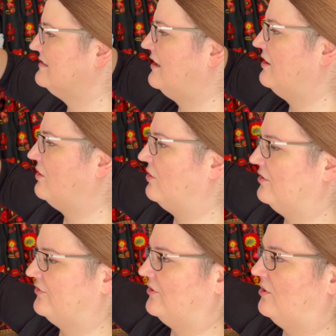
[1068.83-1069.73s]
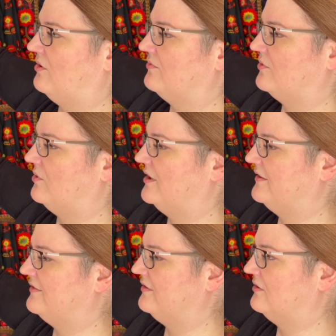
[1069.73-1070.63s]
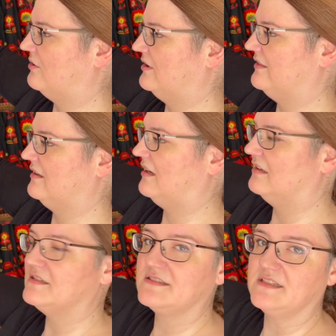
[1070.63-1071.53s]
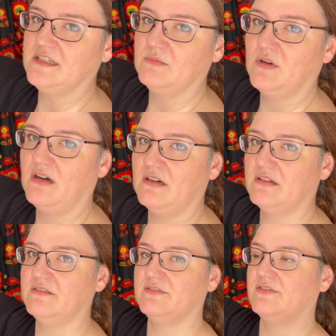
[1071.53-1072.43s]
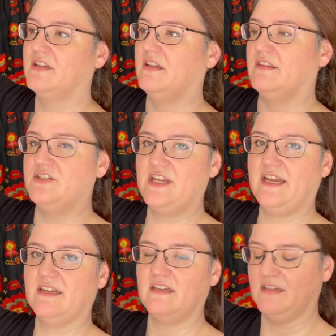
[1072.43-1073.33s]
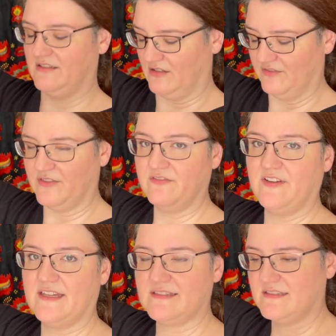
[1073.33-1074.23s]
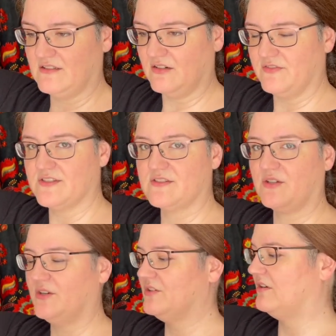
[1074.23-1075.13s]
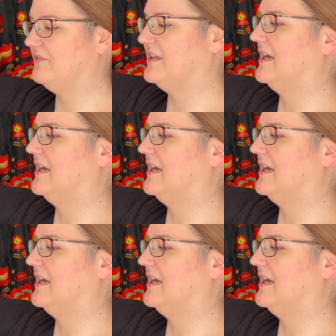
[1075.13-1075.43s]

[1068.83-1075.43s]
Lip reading: are also, of course, you know, in the color scheme of the jacket, of the vest, of the skirt, of the